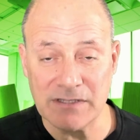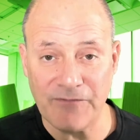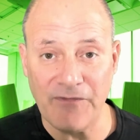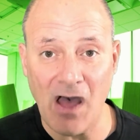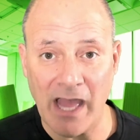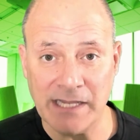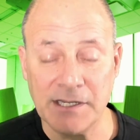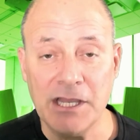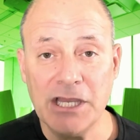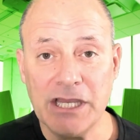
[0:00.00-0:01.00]
to find
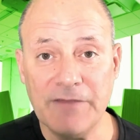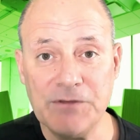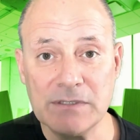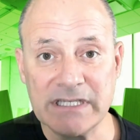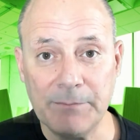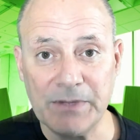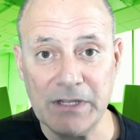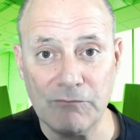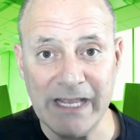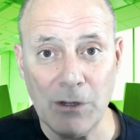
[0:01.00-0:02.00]
if you simply
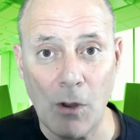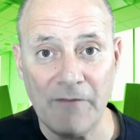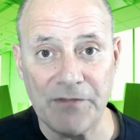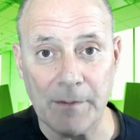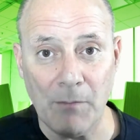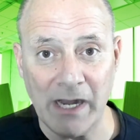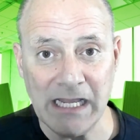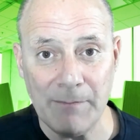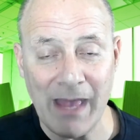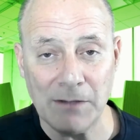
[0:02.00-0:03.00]
read off the
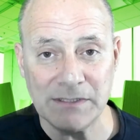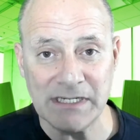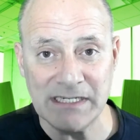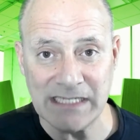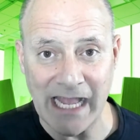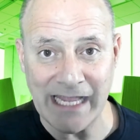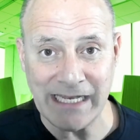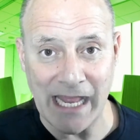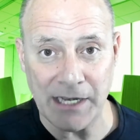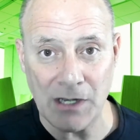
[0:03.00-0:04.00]
money amount and date
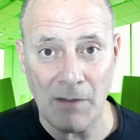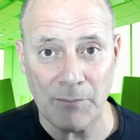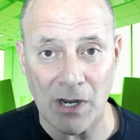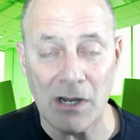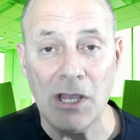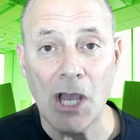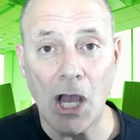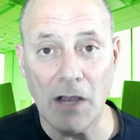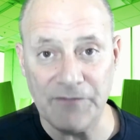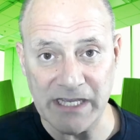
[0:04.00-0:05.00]
and number
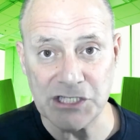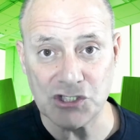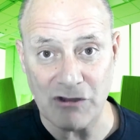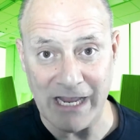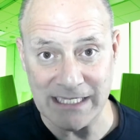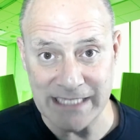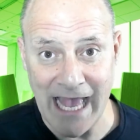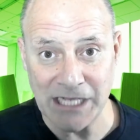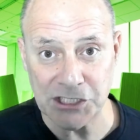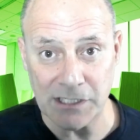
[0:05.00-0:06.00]
of each
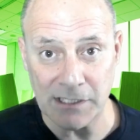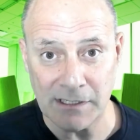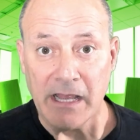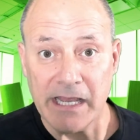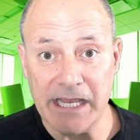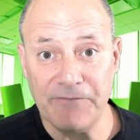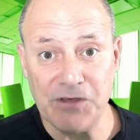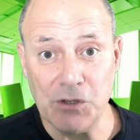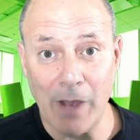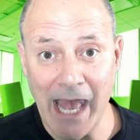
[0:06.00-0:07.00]
transaction. If
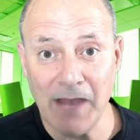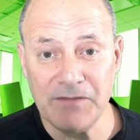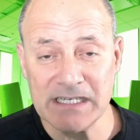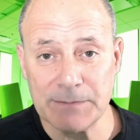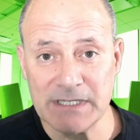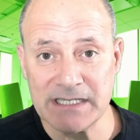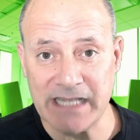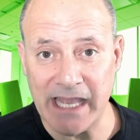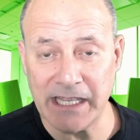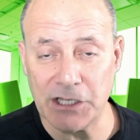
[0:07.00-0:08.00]
you have this
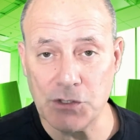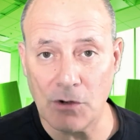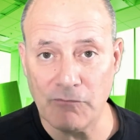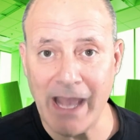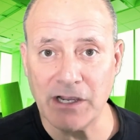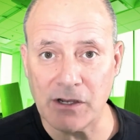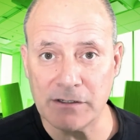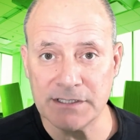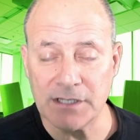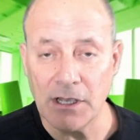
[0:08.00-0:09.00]
mistake in your
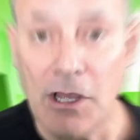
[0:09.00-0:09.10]
records,